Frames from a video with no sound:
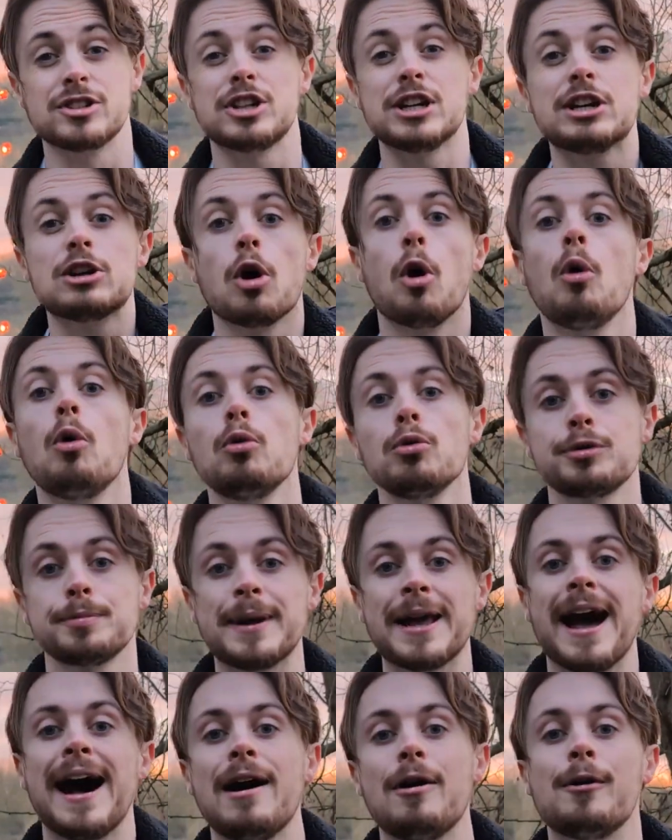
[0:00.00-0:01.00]
She calls
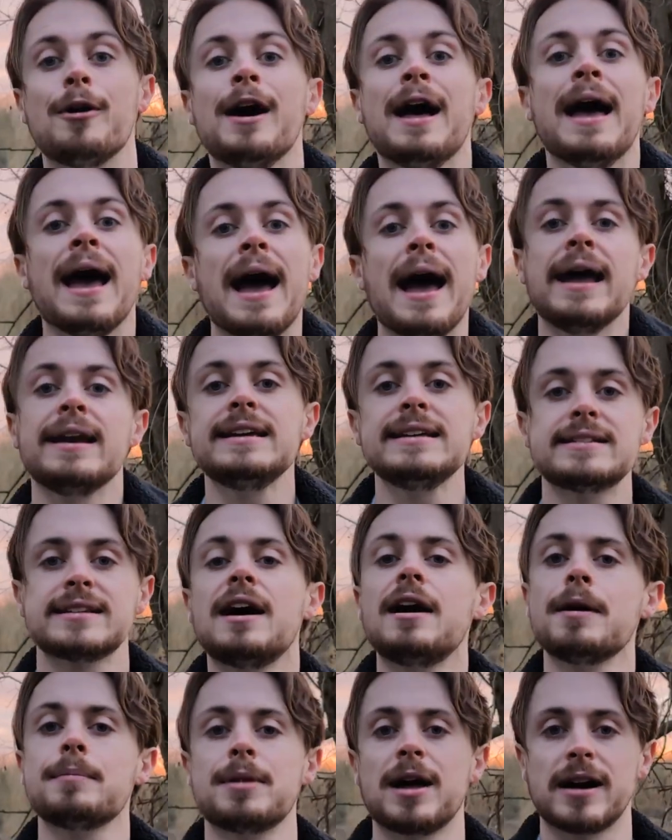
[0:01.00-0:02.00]
me out
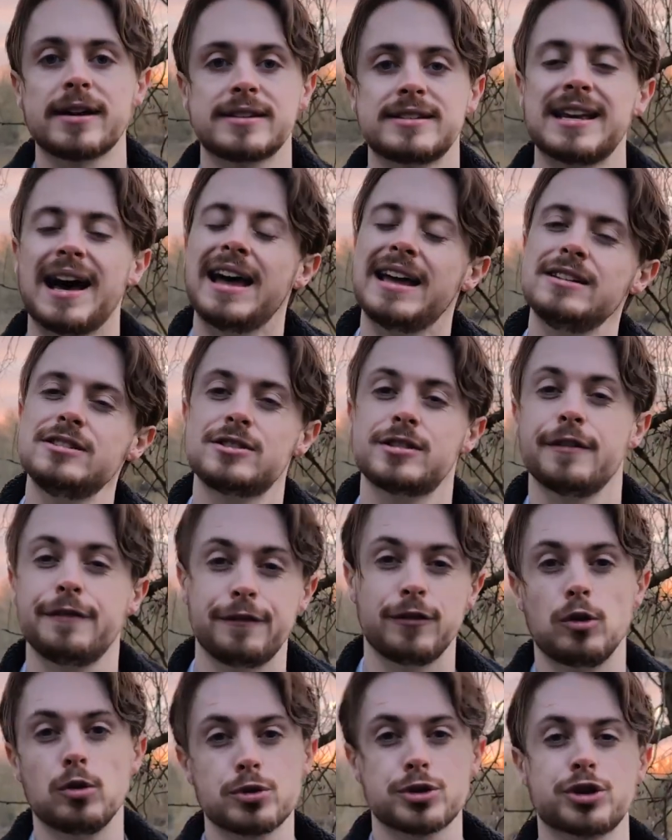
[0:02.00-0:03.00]
anytime that I tend to
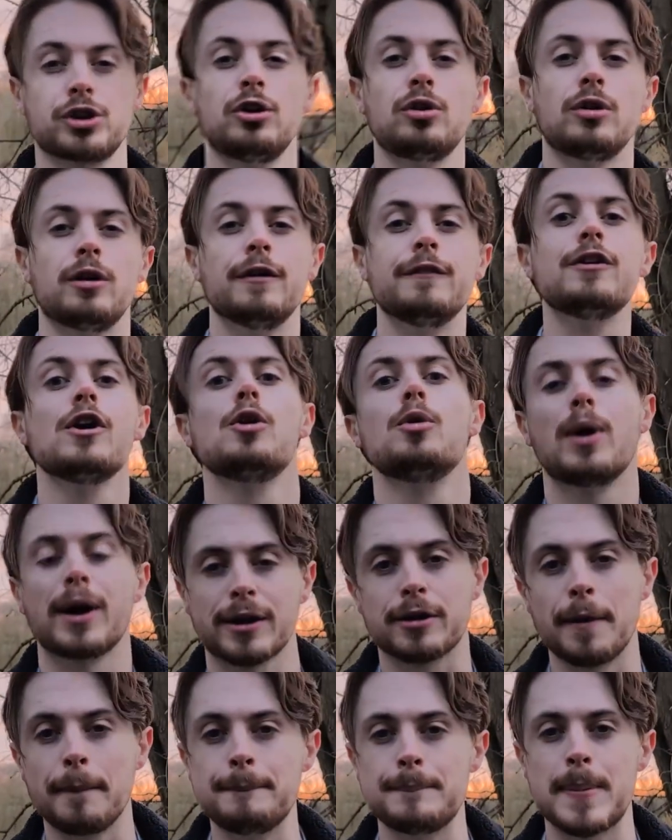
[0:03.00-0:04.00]
fall short of who I
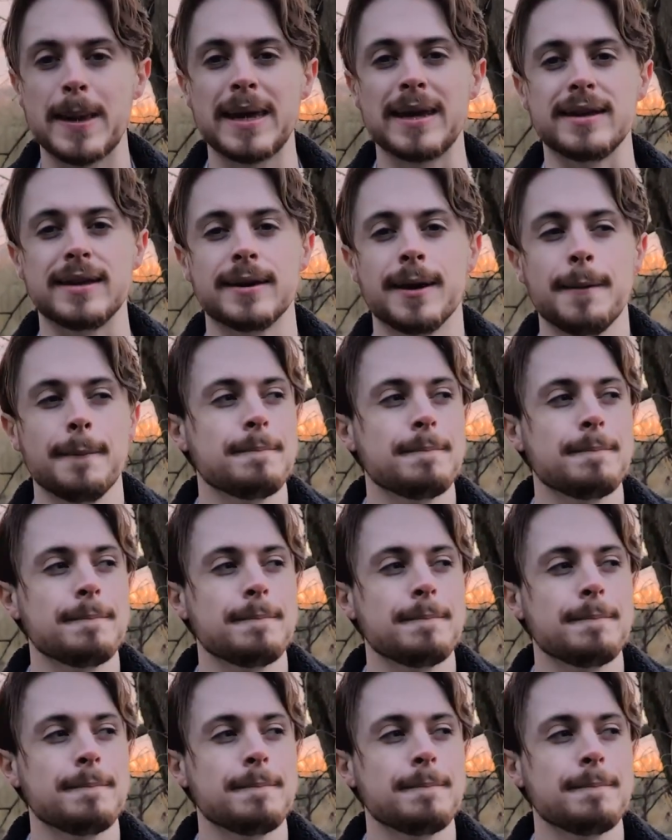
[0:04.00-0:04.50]
could be.